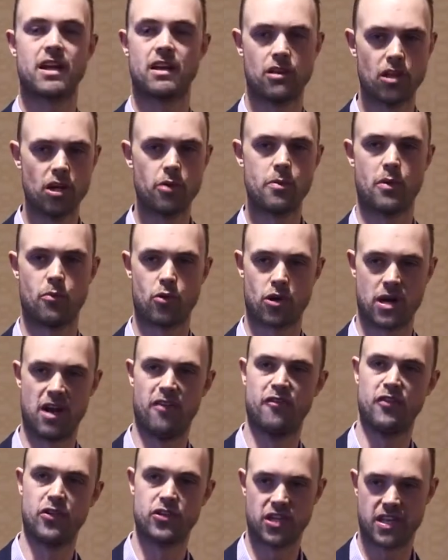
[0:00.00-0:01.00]
a little bit more
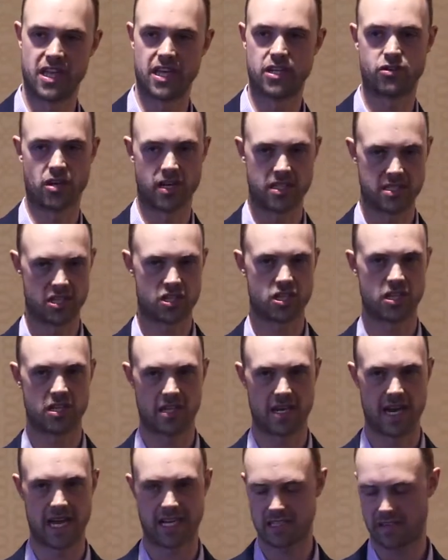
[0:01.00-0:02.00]
helpful to then transition to the
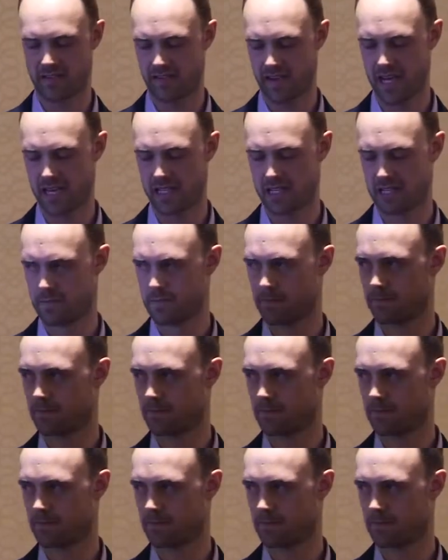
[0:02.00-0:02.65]
next phase.